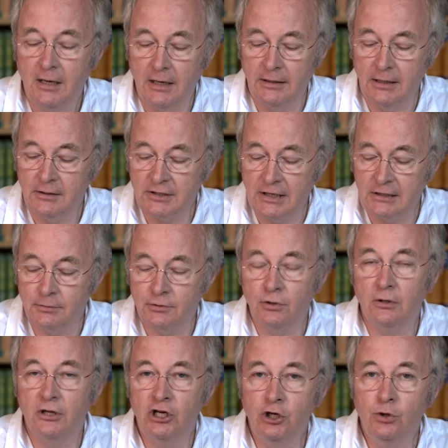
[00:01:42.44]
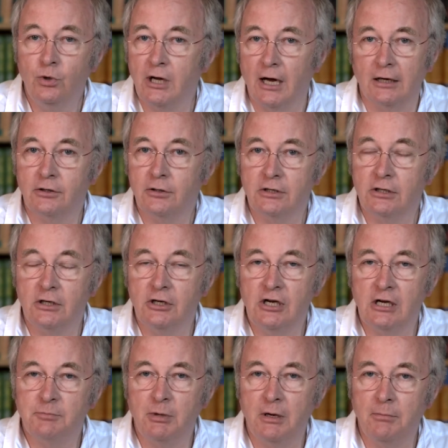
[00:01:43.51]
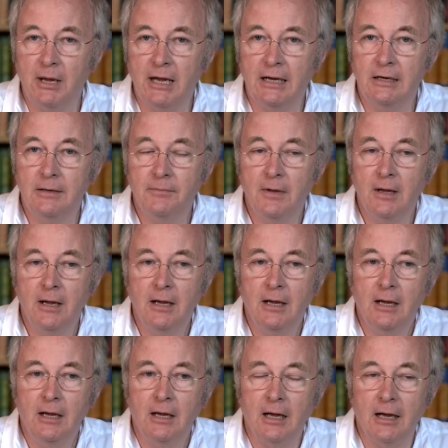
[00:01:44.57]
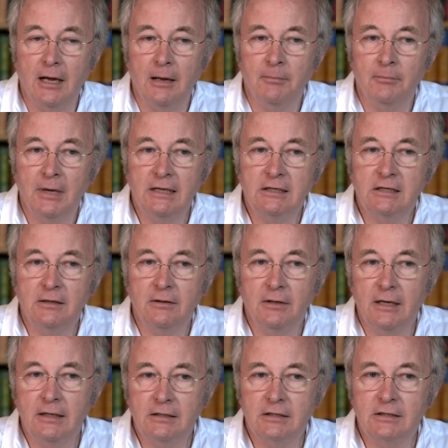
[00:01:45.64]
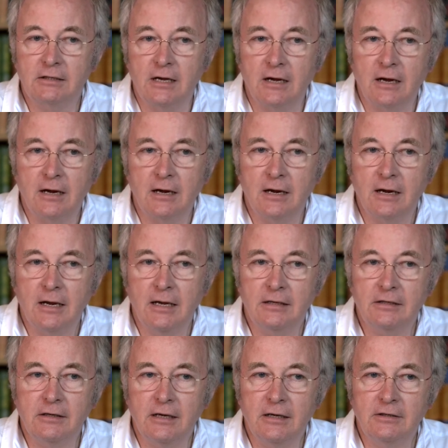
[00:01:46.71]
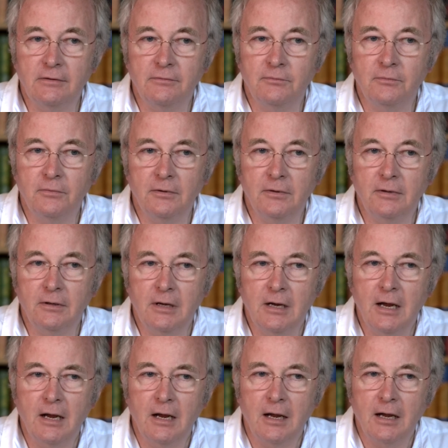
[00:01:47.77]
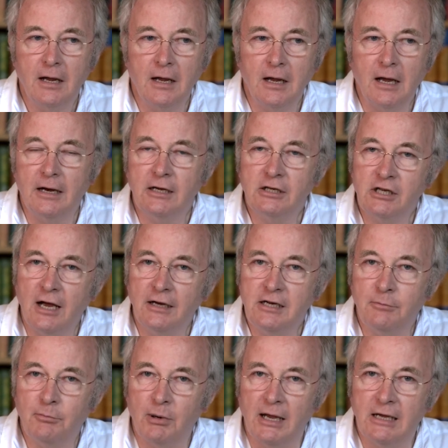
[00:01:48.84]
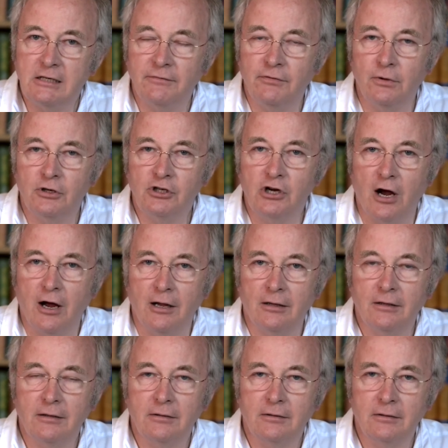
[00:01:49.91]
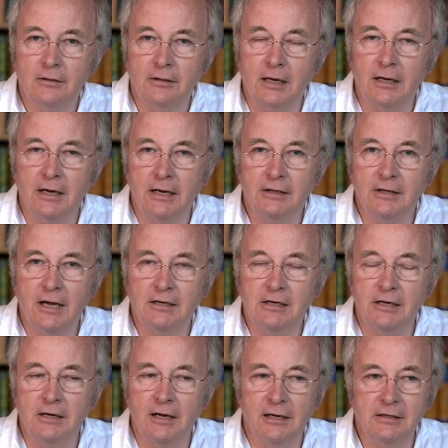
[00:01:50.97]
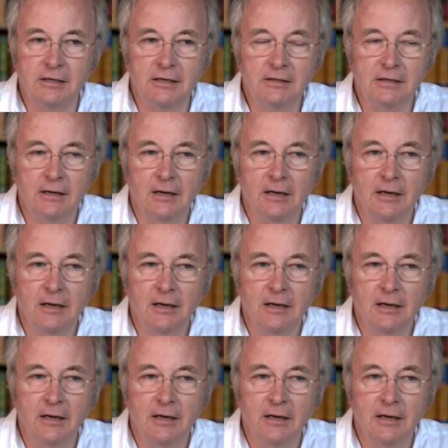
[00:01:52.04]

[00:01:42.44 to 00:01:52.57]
In those days it was called the New Cut because it had just been made. It's an exciting place if you're a child in the 1890s.